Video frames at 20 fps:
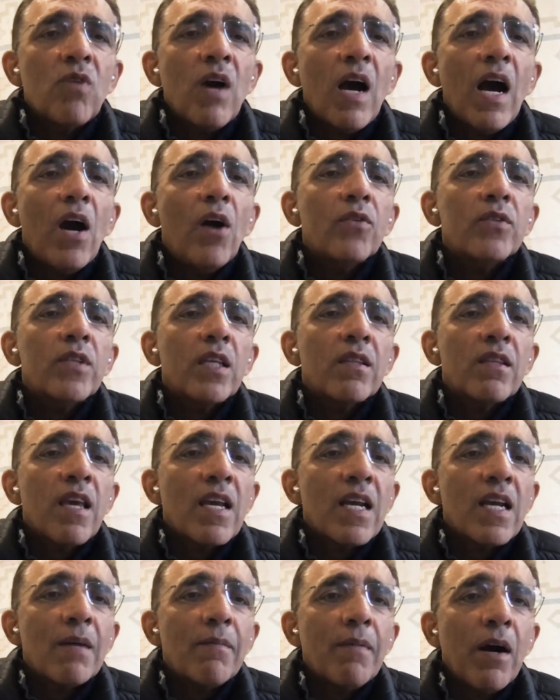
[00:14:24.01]
how they
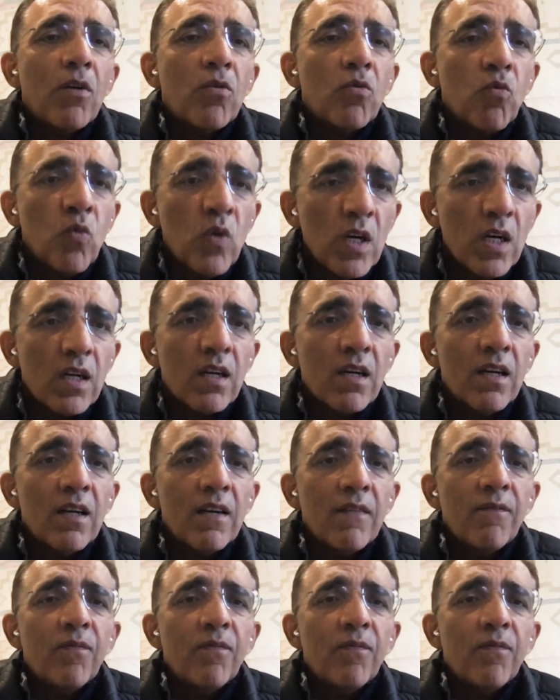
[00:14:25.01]
think about work,